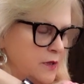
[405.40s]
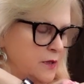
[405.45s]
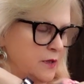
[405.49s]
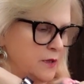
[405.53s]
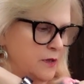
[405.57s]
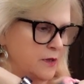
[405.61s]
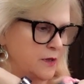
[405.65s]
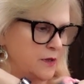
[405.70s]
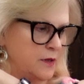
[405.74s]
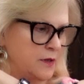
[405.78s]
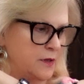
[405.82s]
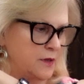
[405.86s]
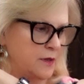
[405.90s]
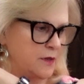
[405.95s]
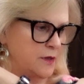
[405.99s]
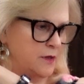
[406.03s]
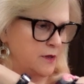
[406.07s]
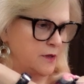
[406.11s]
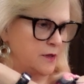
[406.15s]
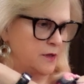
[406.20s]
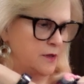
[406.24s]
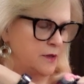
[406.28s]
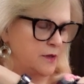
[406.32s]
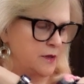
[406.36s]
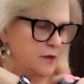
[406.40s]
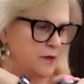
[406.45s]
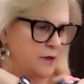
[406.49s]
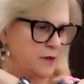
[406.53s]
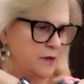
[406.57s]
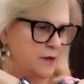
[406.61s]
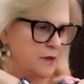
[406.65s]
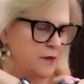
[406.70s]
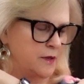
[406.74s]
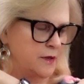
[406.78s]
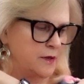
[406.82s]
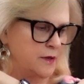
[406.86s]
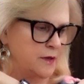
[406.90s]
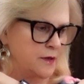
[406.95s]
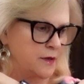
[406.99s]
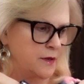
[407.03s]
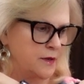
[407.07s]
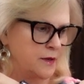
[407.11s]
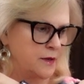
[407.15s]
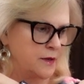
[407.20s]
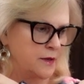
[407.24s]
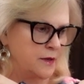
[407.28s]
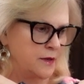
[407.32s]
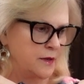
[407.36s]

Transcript: (no one is talking)